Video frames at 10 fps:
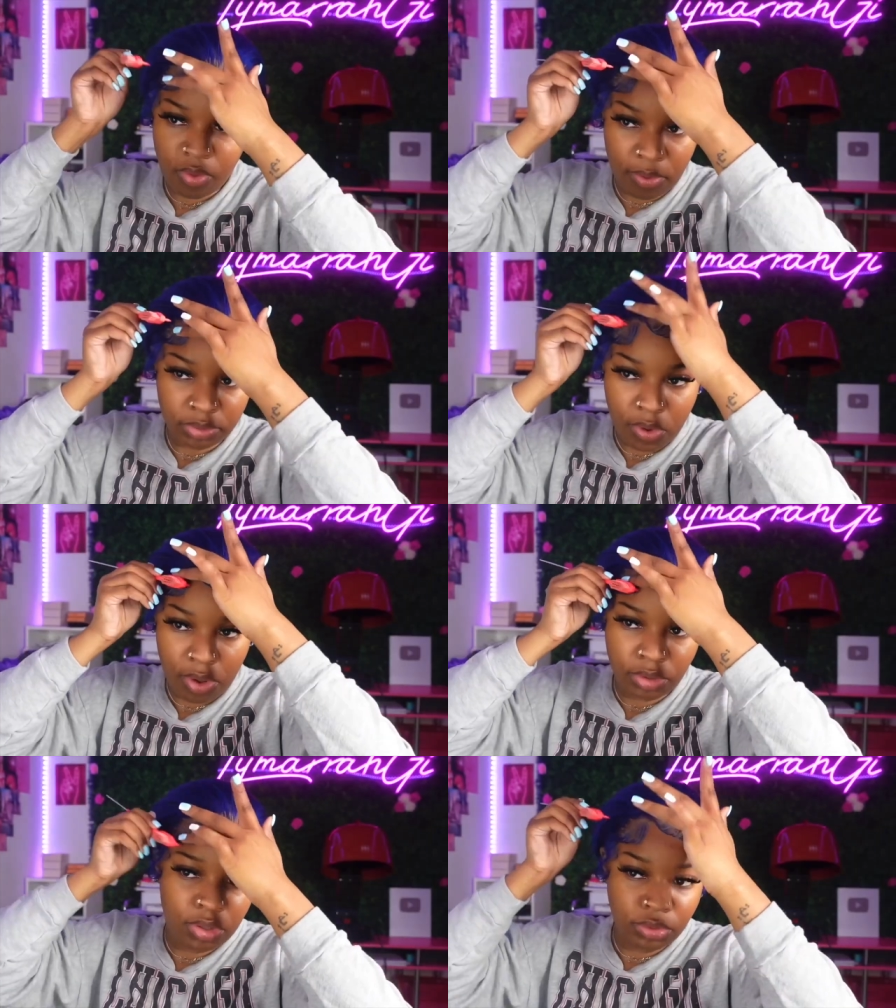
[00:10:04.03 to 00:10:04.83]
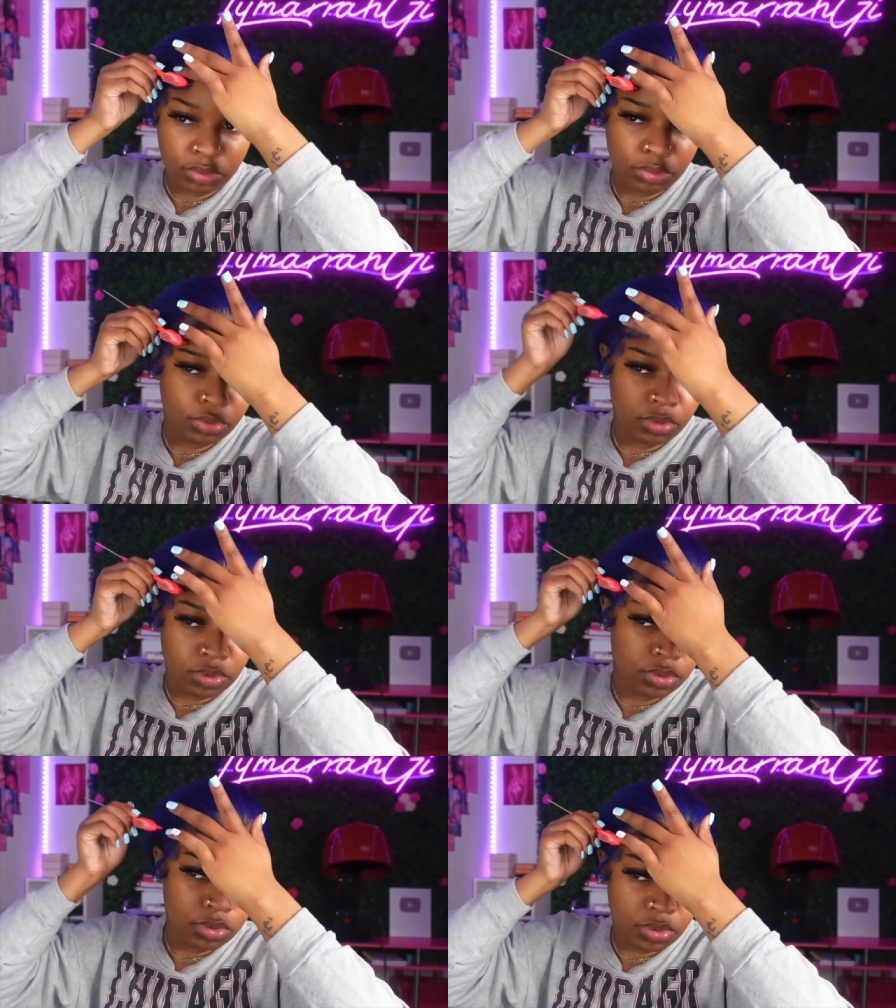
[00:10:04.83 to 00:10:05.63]
have to do your hair in a car or
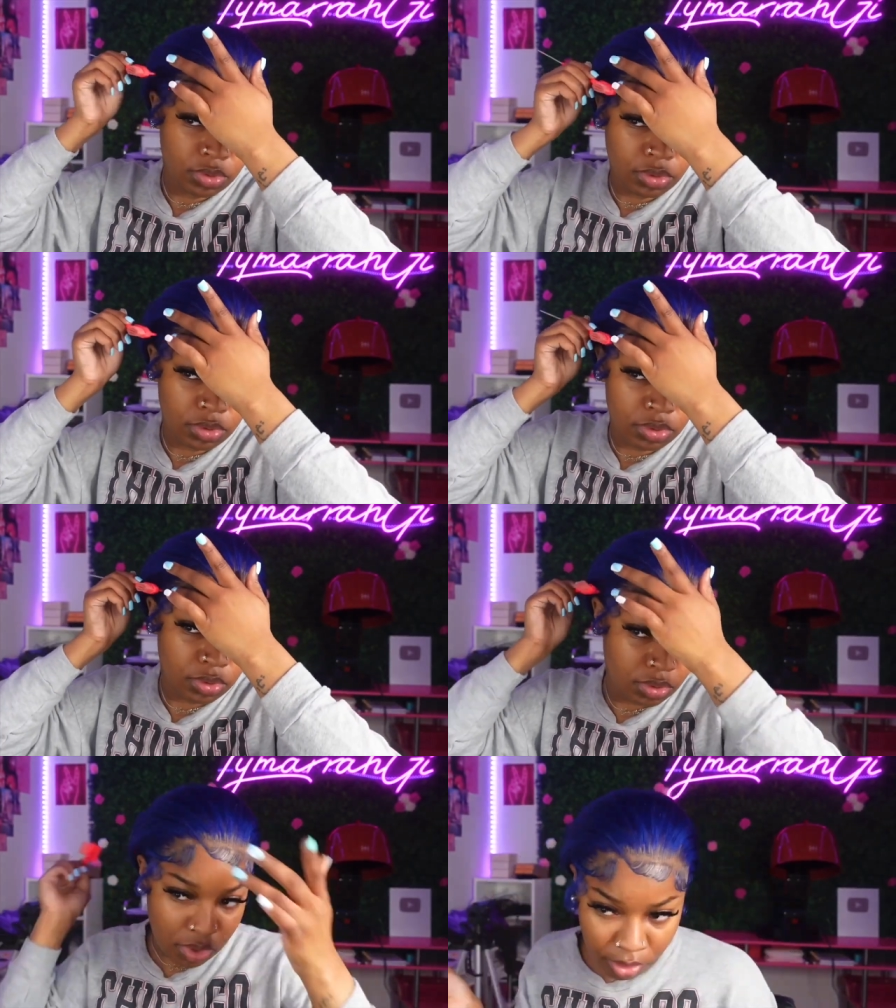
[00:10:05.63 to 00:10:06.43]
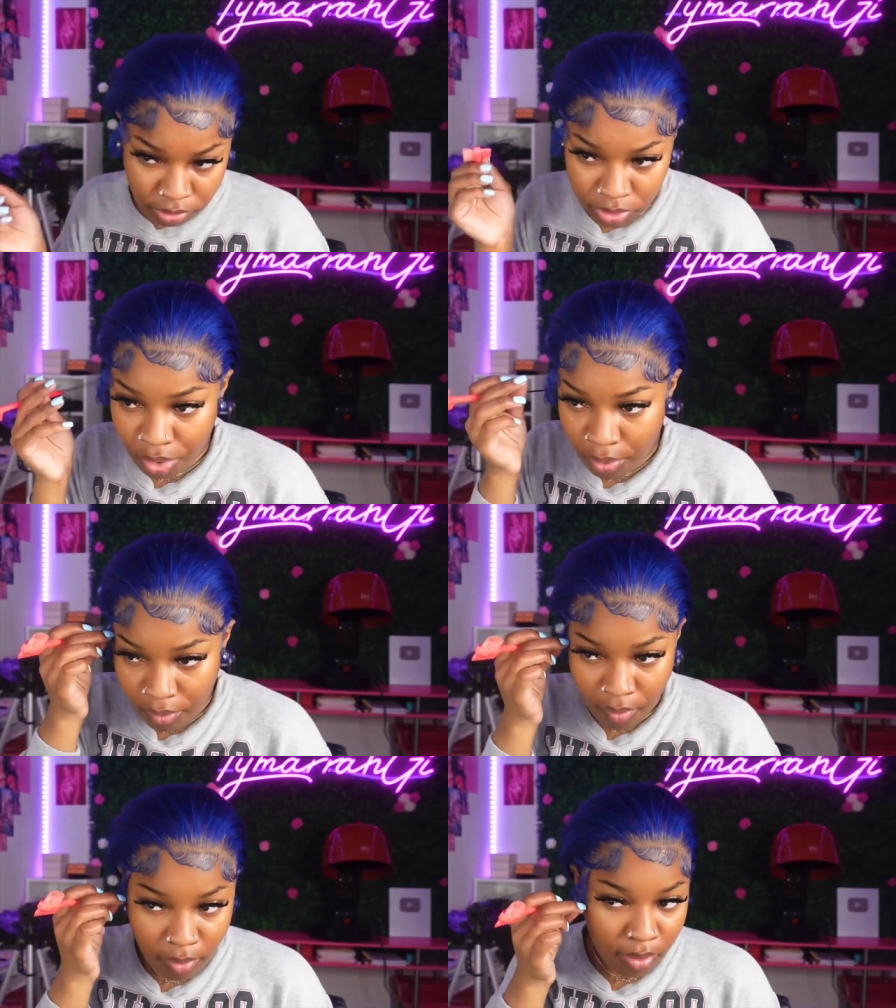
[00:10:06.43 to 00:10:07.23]
something, just bring a little
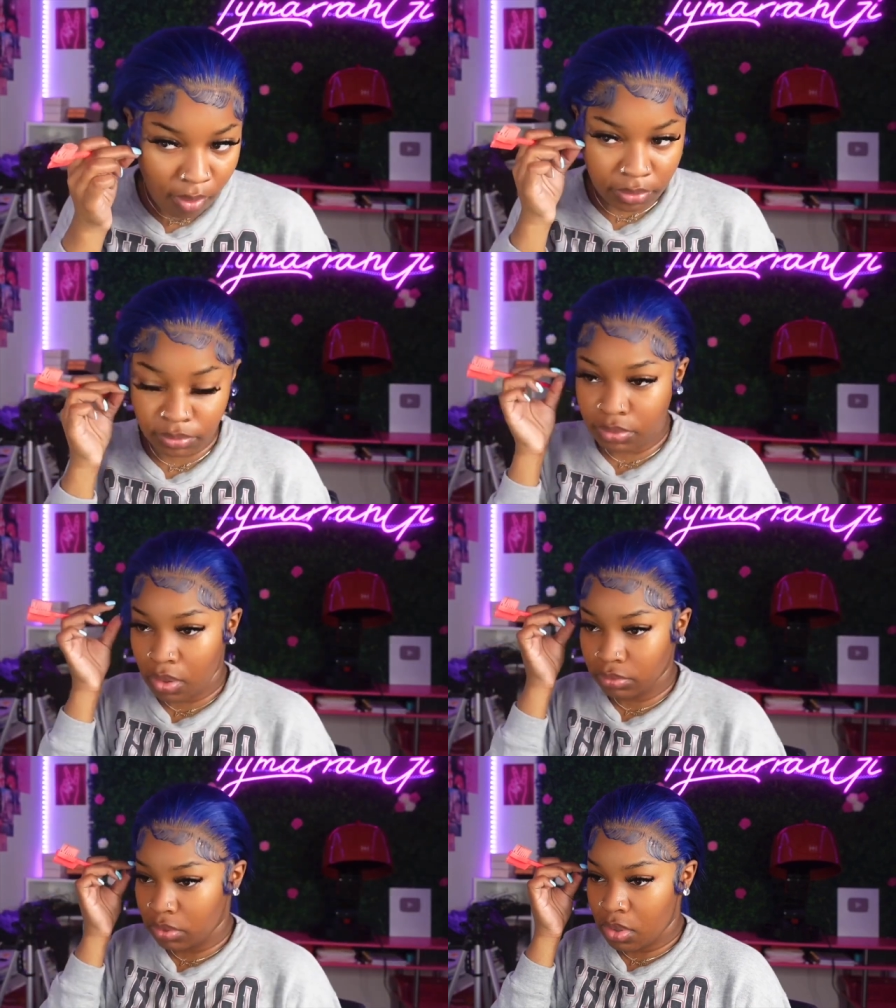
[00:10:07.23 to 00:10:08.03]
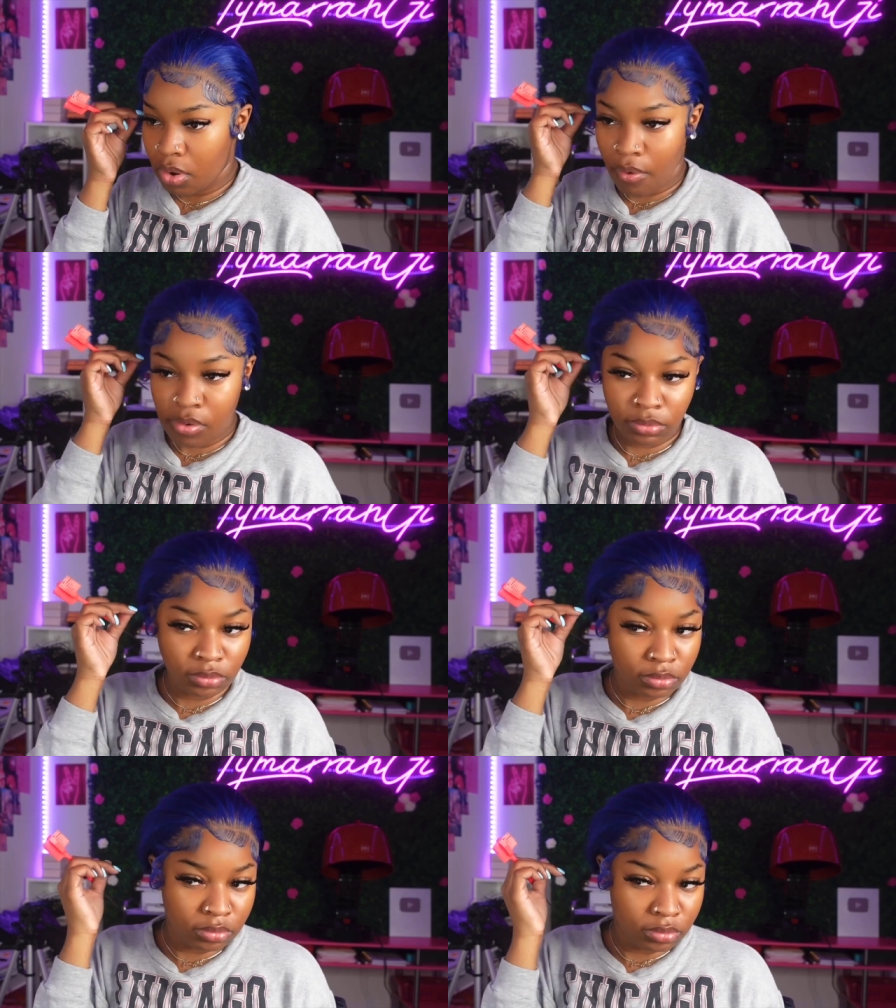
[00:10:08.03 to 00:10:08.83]
little fan. You'll be
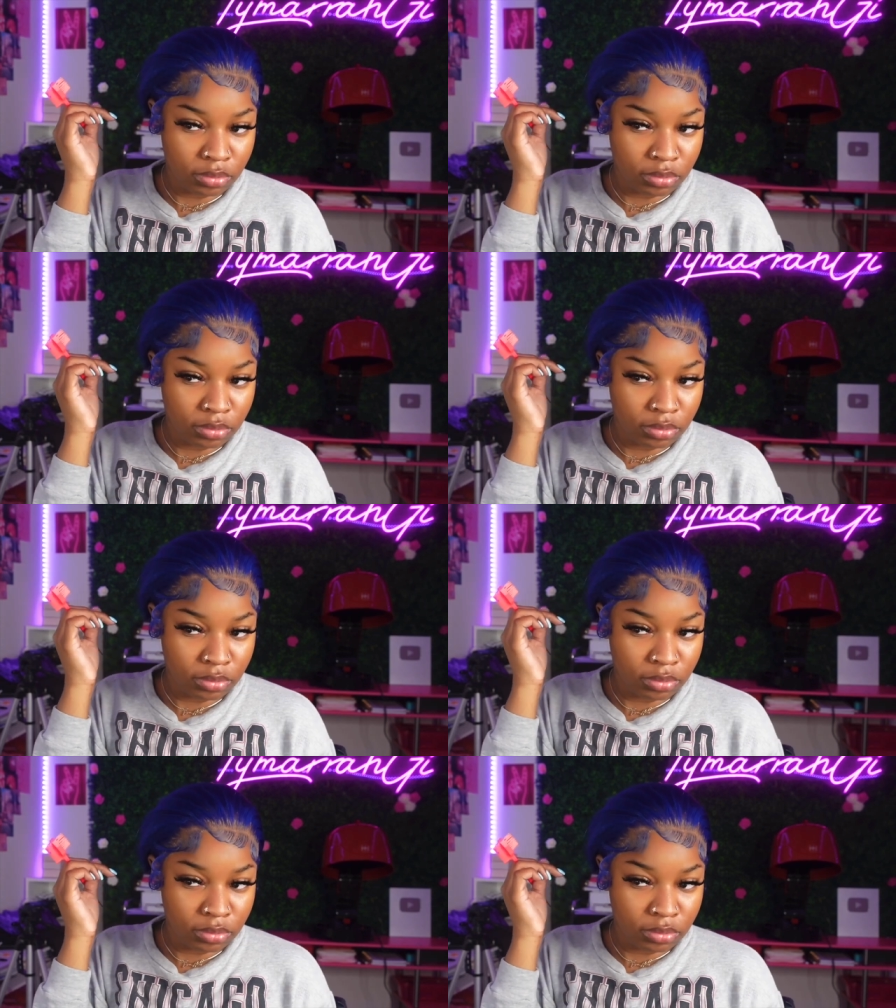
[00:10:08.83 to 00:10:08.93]
good.